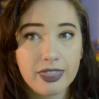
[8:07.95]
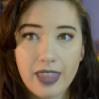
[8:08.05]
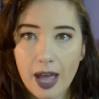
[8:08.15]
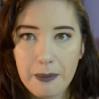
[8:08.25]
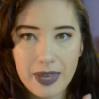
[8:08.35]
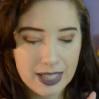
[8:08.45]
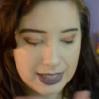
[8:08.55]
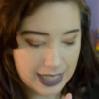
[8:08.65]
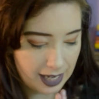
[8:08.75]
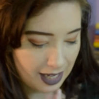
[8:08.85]
That being
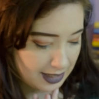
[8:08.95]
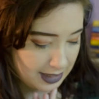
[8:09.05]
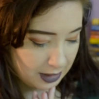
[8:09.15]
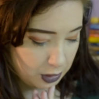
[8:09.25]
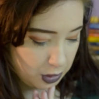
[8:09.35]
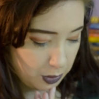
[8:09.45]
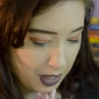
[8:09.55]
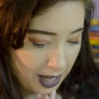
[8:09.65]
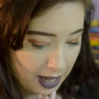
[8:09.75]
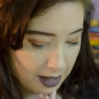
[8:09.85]
said, I still do
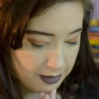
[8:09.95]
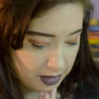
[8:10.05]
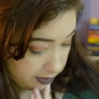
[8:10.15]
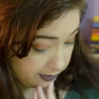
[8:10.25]
have